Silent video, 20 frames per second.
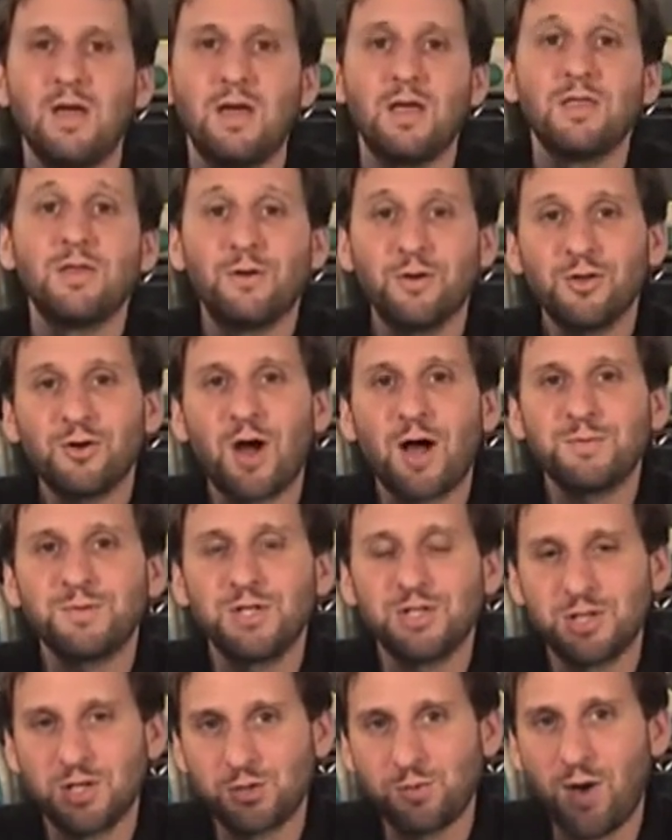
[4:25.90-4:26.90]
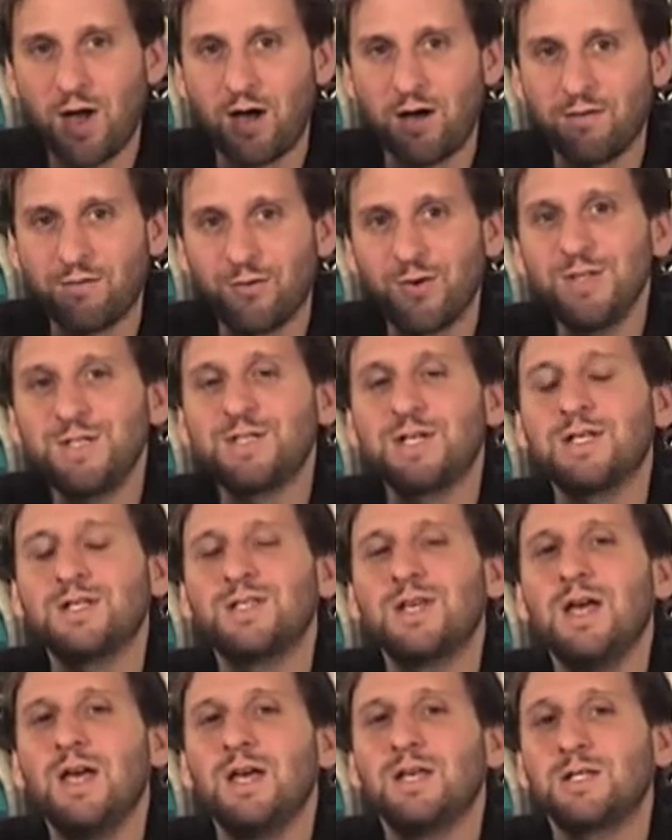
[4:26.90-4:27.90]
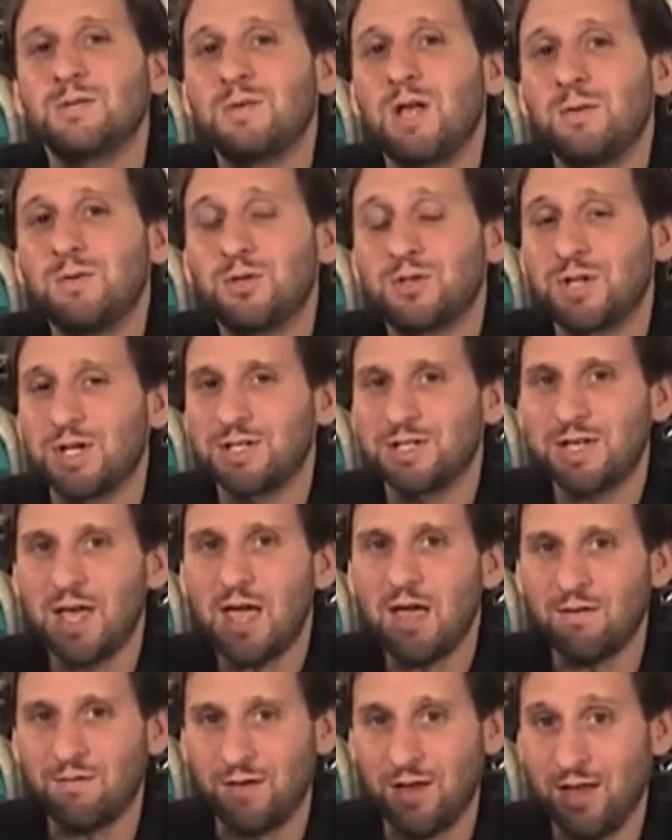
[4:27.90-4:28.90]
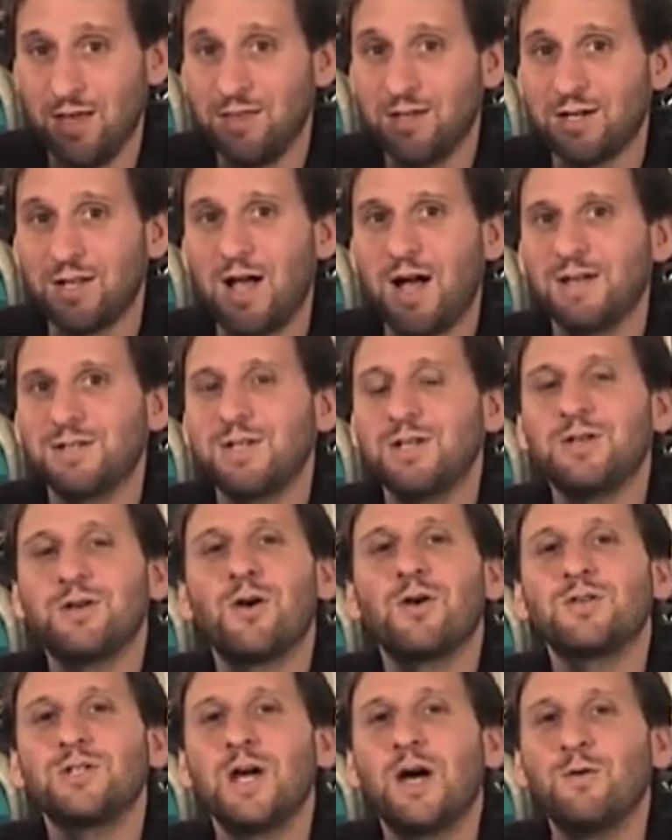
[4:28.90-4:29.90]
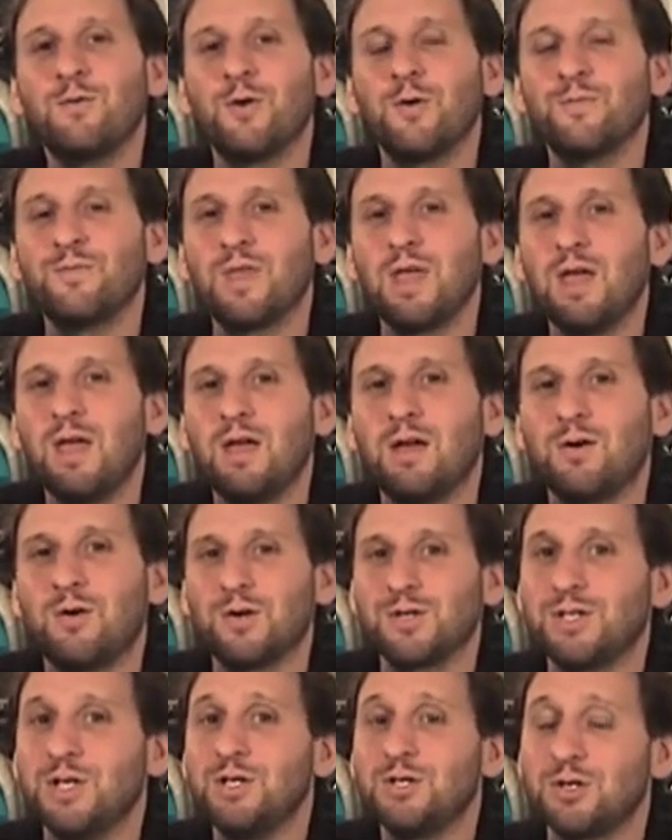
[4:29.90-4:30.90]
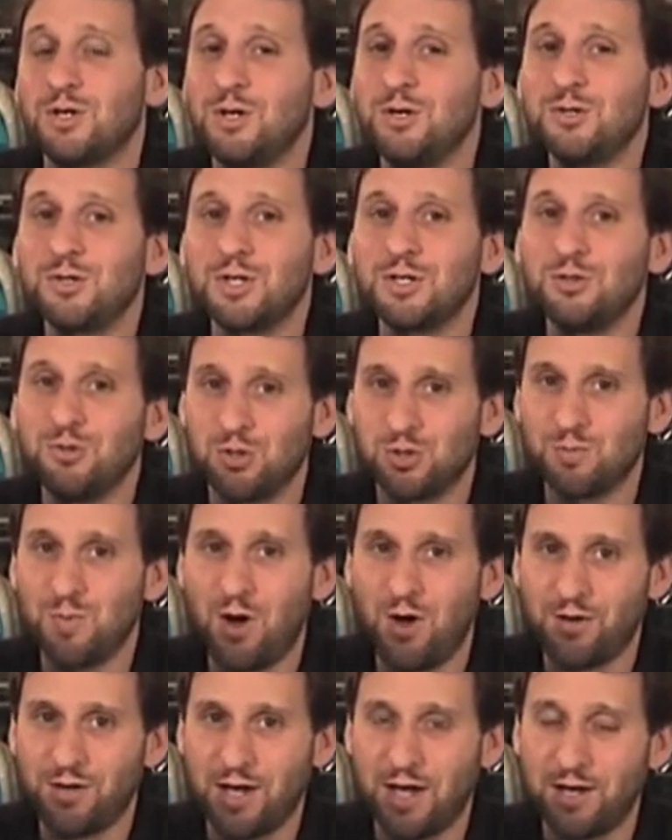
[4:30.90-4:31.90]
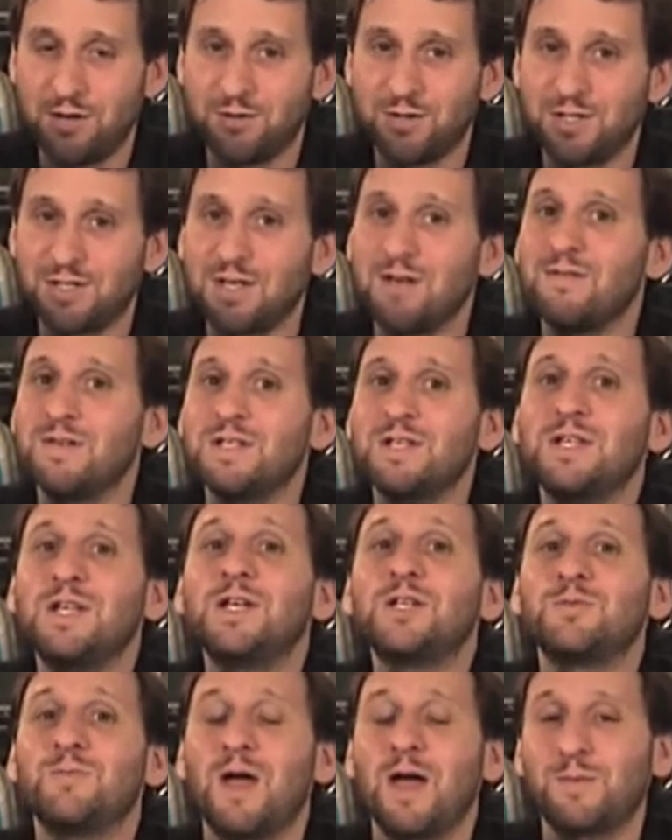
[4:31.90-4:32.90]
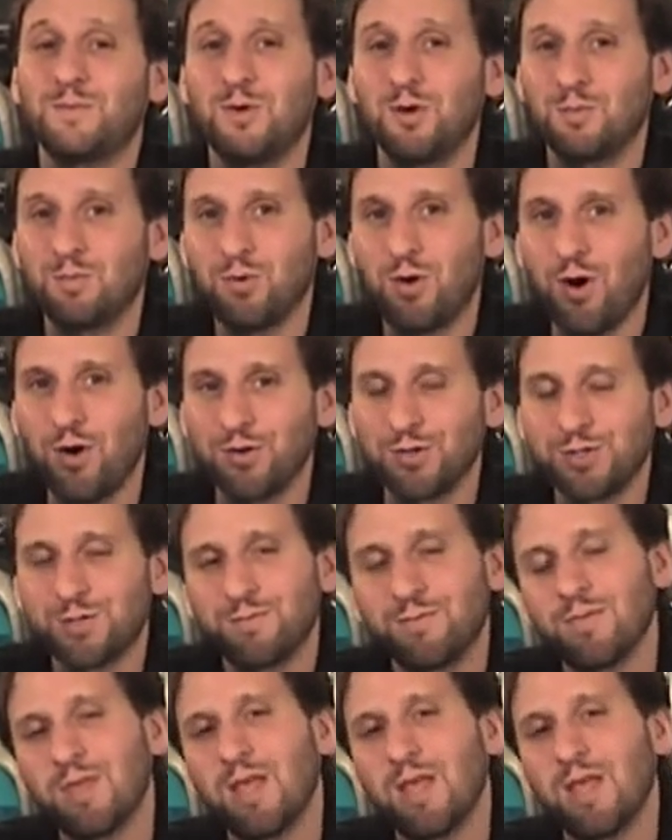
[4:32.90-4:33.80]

There are other options as well. For instance, sometimes there's a safe in the closet in your hotel room. Of course, these are usually too small to handle the 17-inch MacBook Pros.